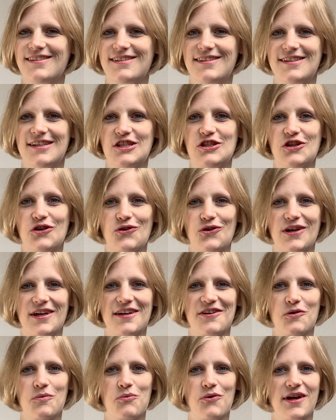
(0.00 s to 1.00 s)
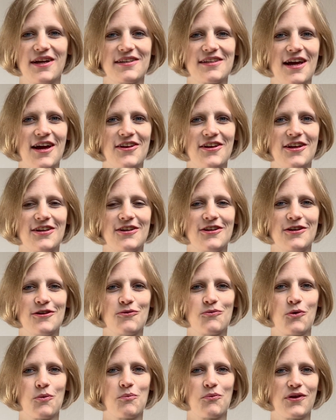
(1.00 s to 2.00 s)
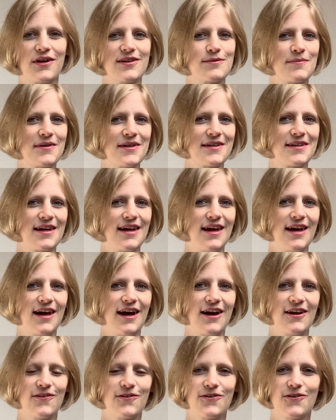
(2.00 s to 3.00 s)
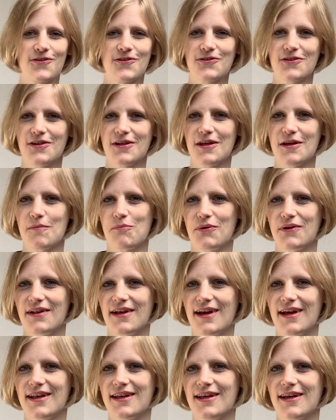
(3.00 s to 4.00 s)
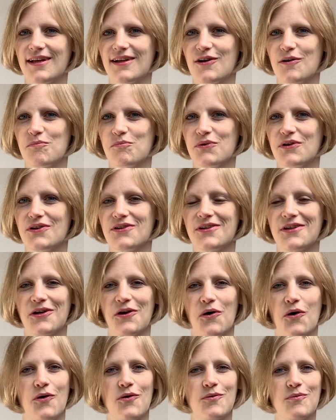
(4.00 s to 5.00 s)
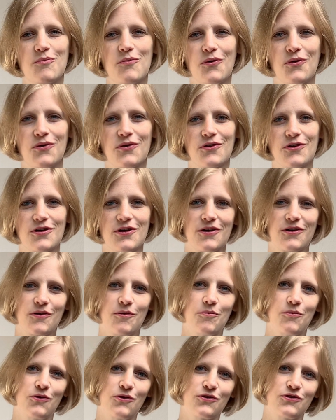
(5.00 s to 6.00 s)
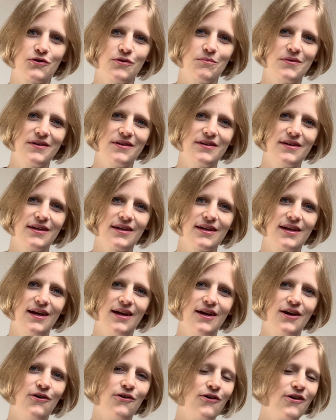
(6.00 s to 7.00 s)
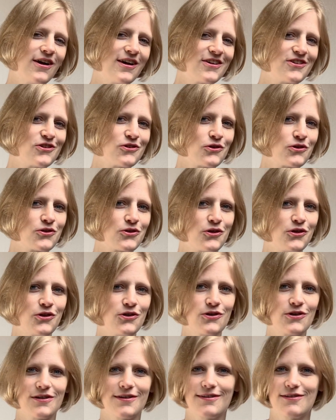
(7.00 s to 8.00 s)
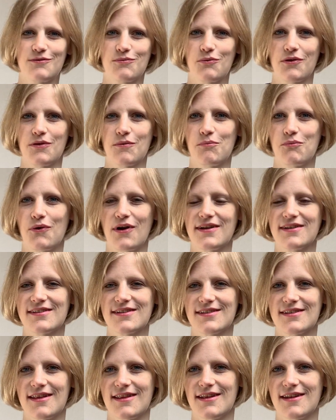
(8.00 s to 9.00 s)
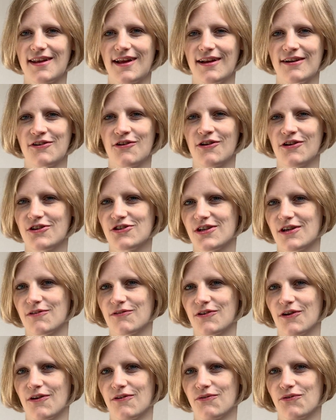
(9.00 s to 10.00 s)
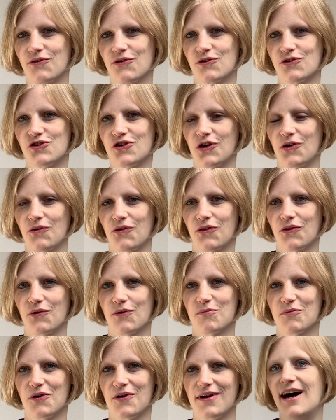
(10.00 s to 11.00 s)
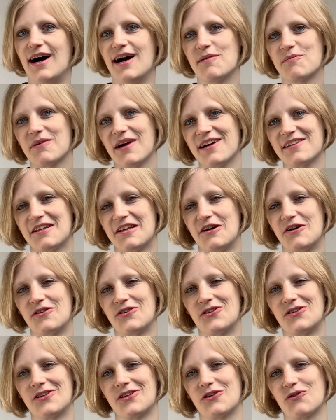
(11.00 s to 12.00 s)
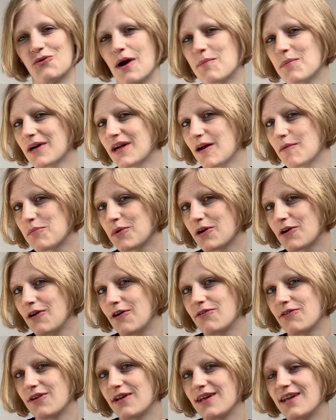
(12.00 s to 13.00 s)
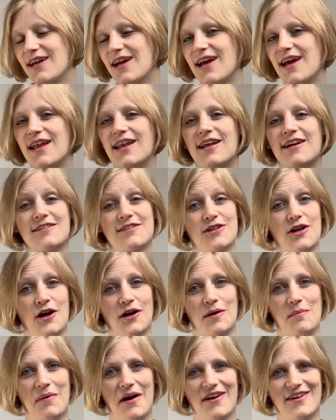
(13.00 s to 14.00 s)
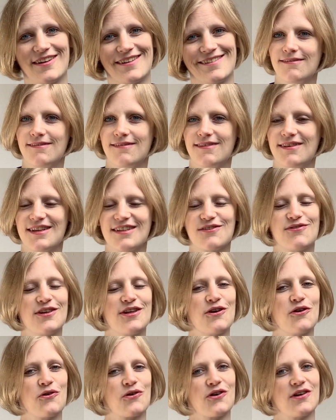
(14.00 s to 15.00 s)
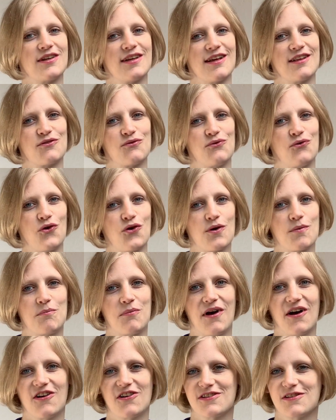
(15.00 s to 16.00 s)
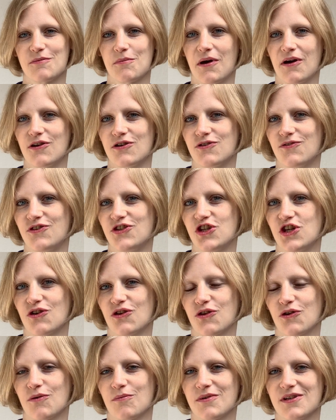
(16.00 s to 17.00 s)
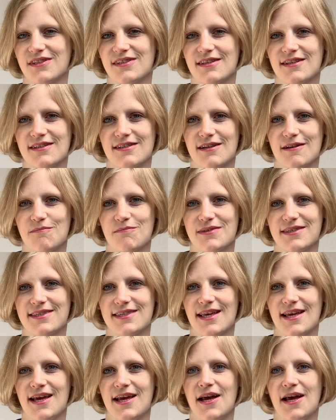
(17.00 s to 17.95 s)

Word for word: Did your heater break down and you need a replacement? Are you currently planning on building a home or a commercial building? Or are you just curious where the prices and the technology have gone for geothermal? I'm Katha Loden, grab a cup of coffee and let's talk about it. This video contains four parts about geothermal systems.